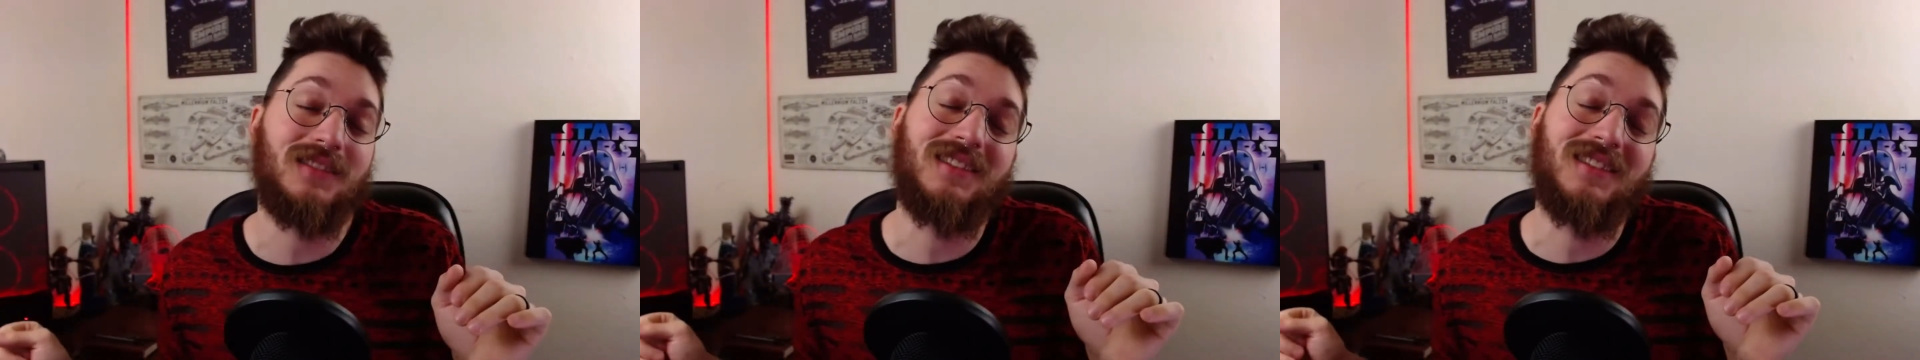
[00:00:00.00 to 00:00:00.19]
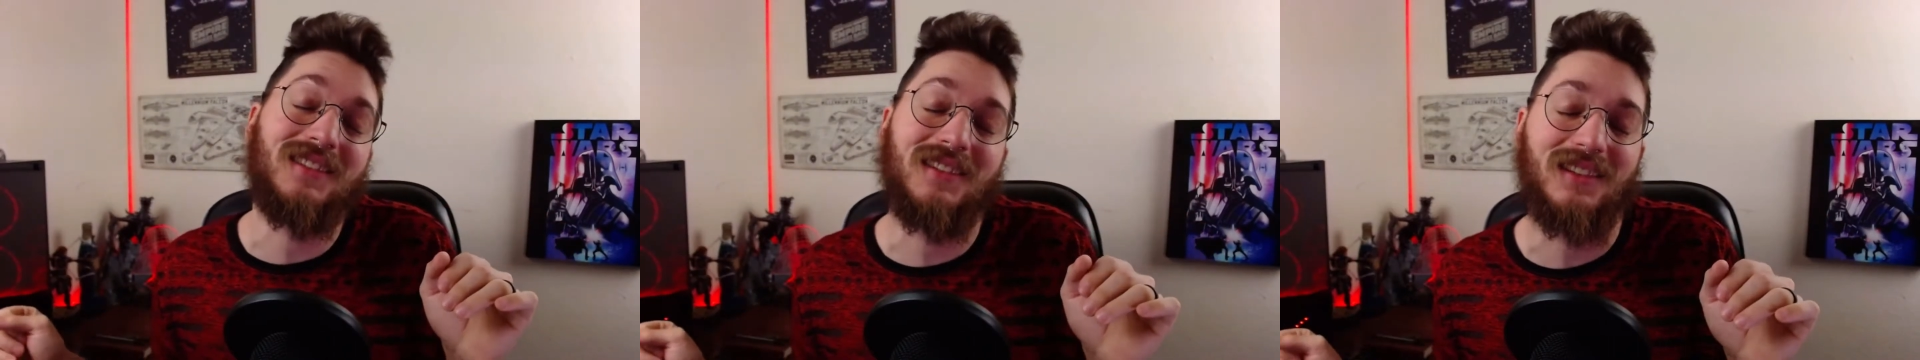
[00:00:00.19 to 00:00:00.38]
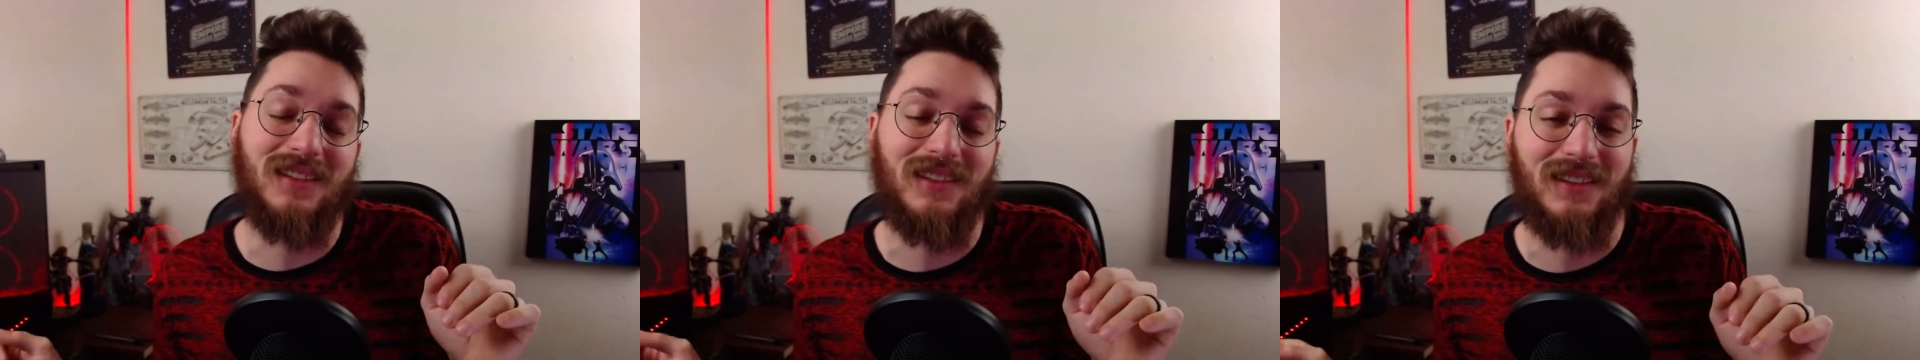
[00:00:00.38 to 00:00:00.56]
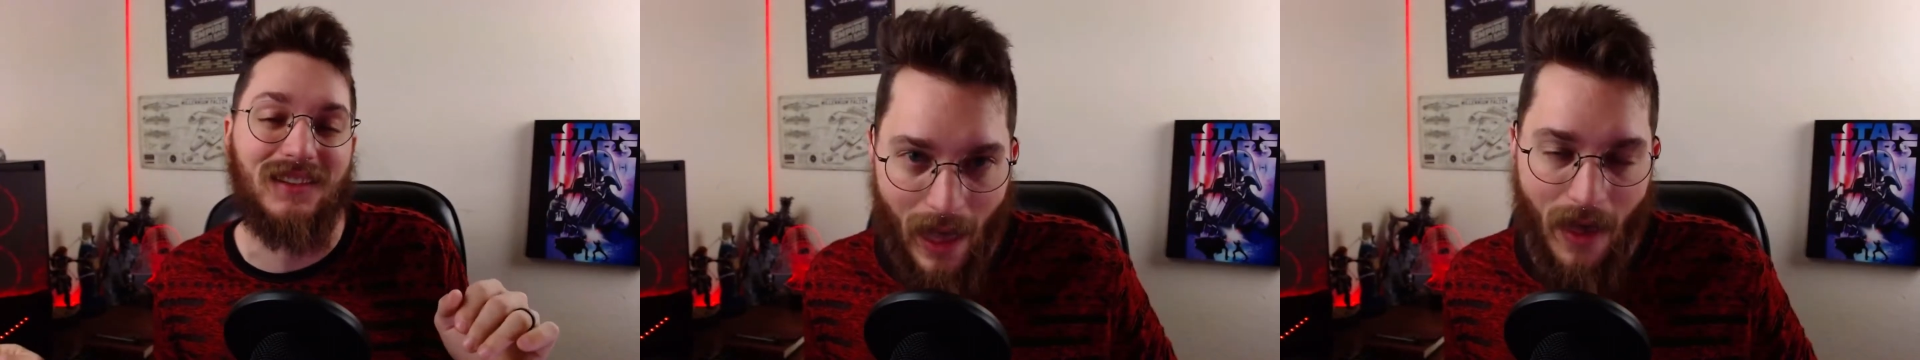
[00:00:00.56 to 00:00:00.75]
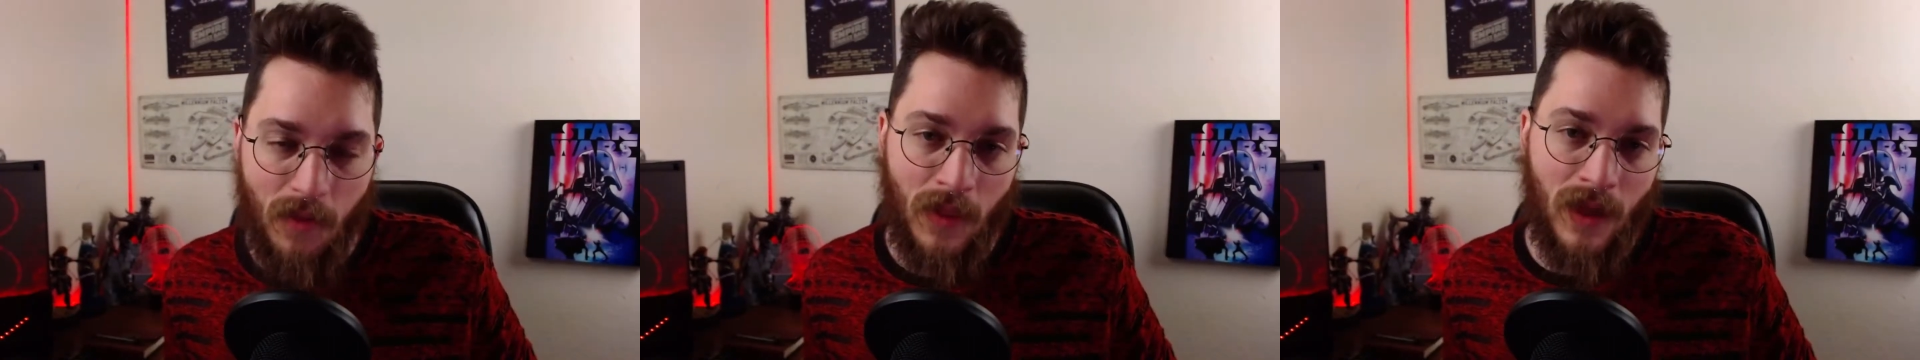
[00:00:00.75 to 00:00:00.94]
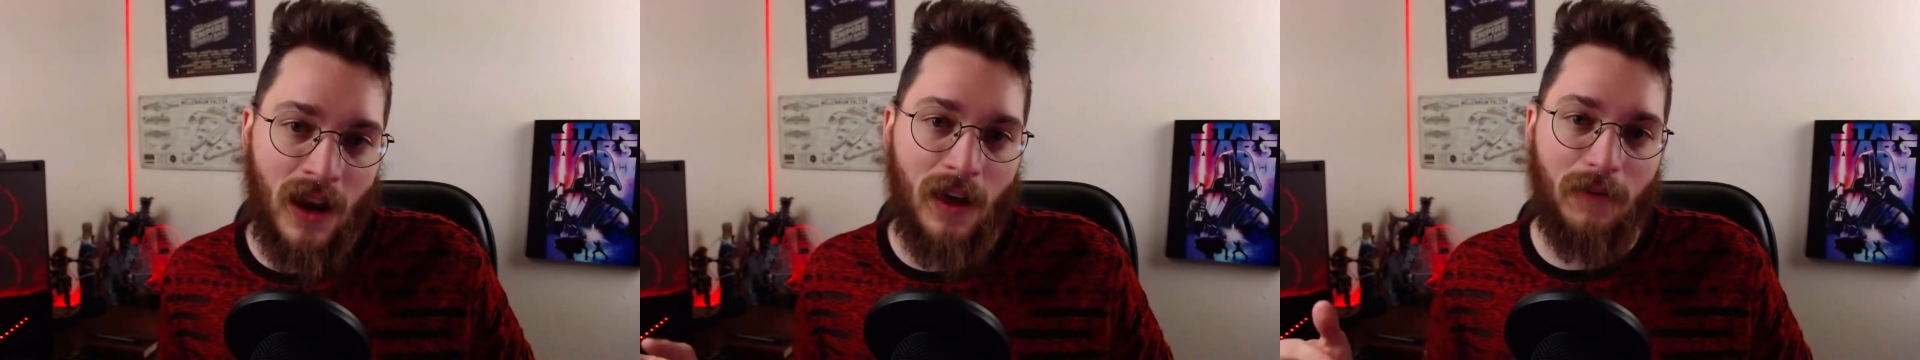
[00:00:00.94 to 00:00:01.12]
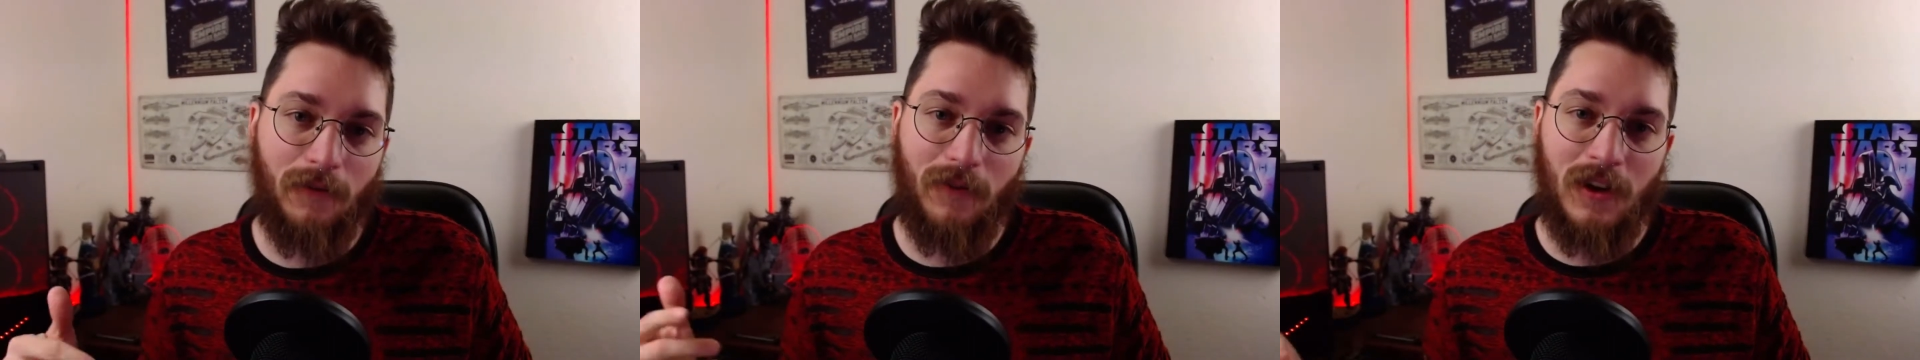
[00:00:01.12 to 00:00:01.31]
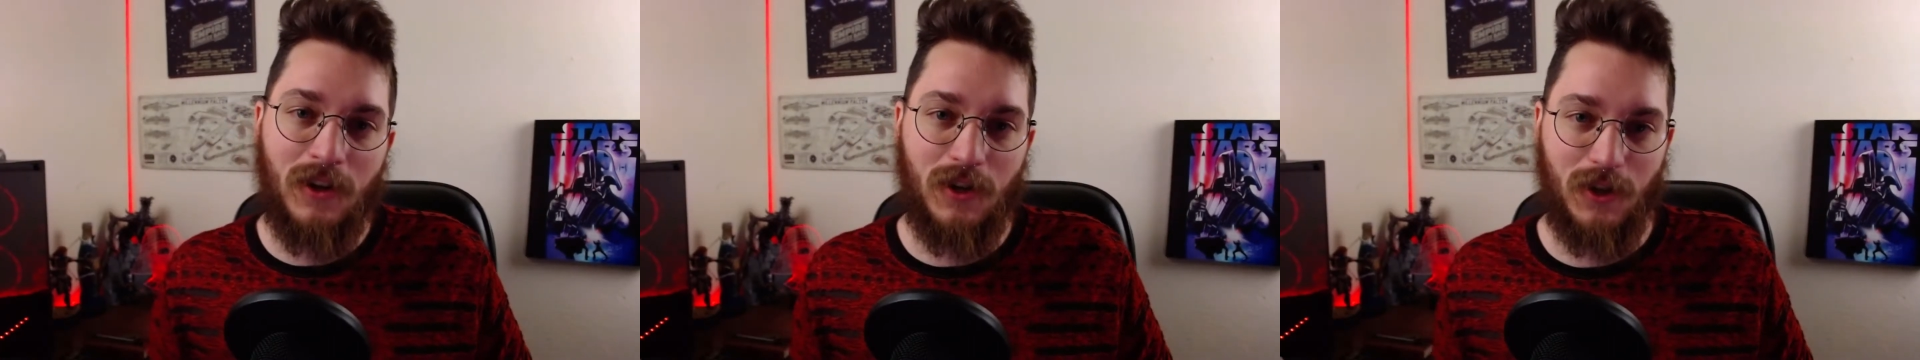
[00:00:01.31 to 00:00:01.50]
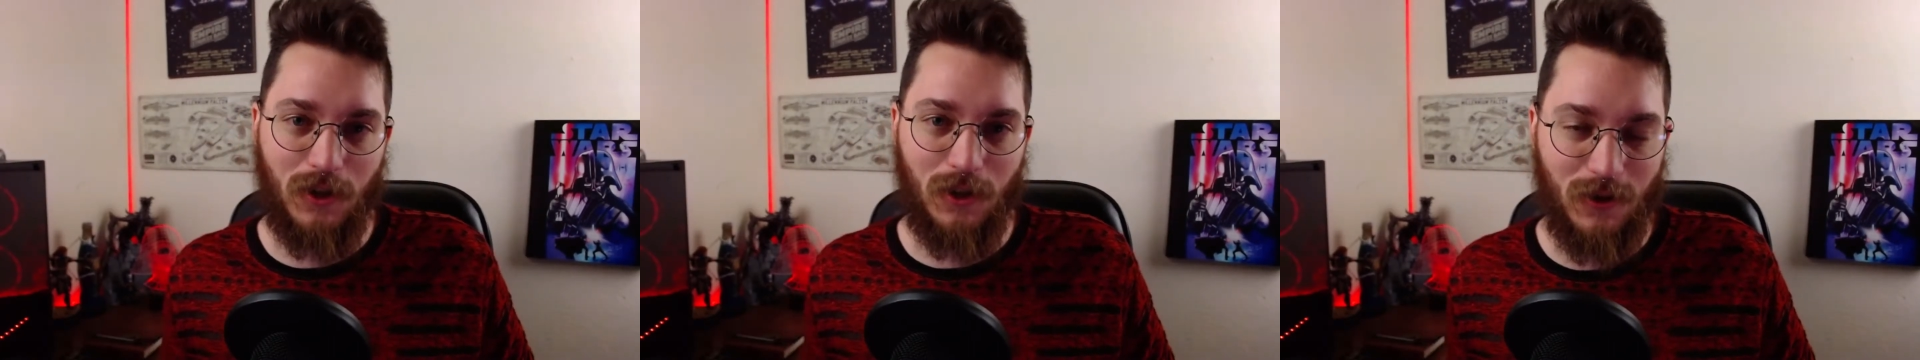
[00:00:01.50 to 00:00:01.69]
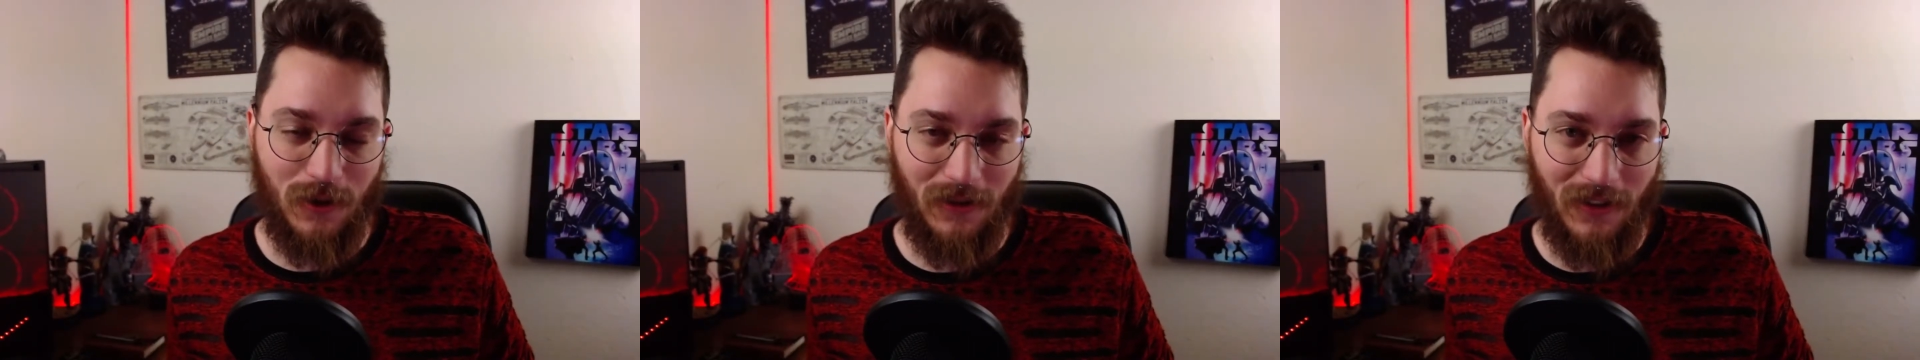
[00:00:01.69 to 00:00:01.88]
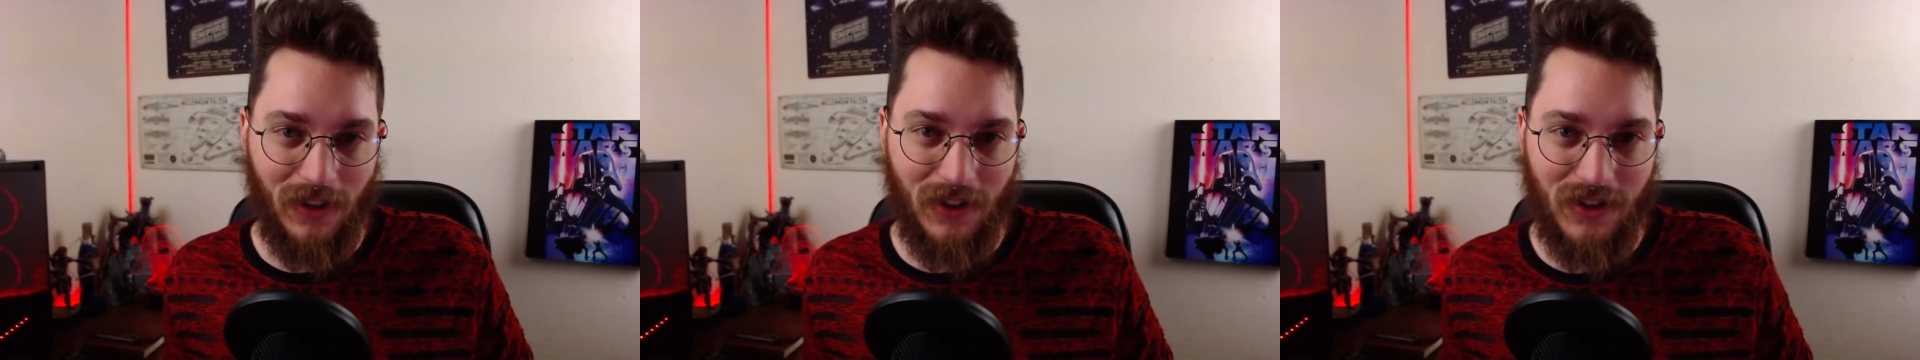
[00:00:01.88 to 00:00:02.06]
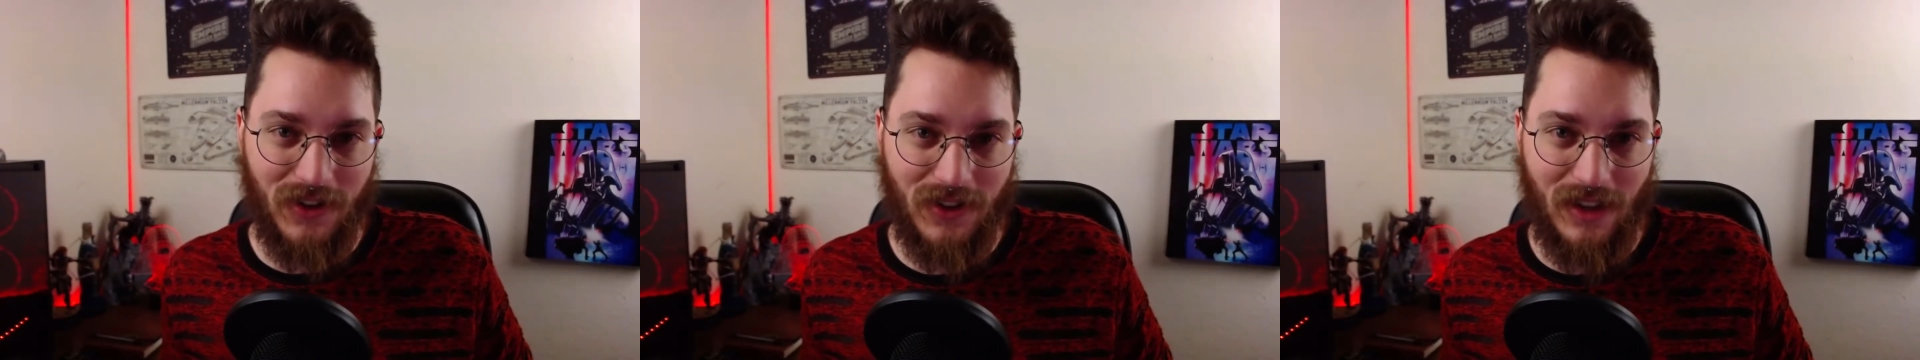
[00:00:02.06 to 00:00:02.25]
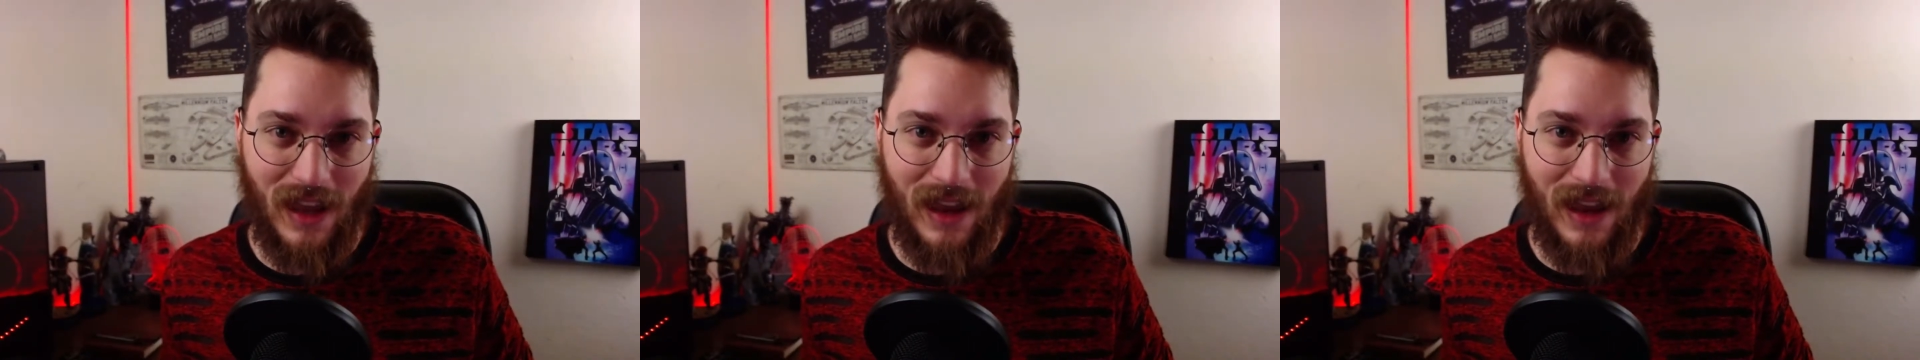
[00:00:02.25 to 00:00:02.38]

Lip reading: And then I finish the traverse.